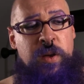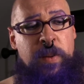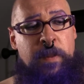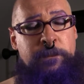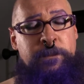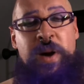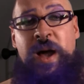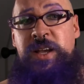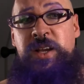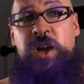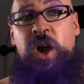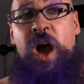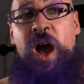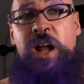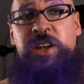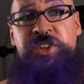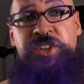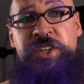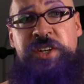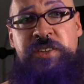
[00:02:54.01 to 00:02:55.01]
my
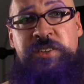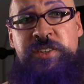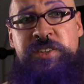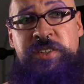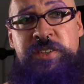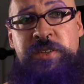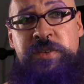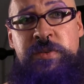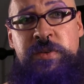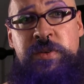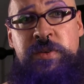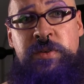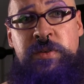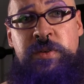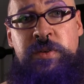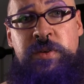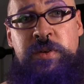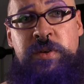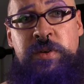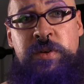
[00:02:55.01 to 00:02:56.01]
conscience,
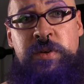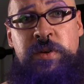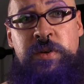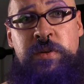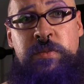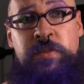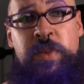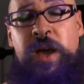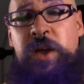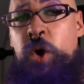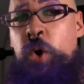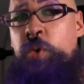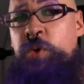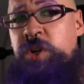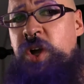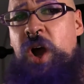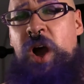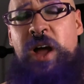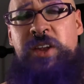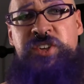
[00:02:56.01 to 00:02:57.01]
my own
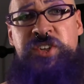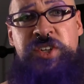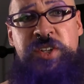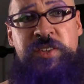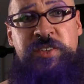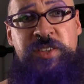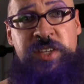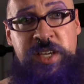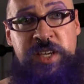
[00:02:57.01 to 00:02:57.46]
conscience,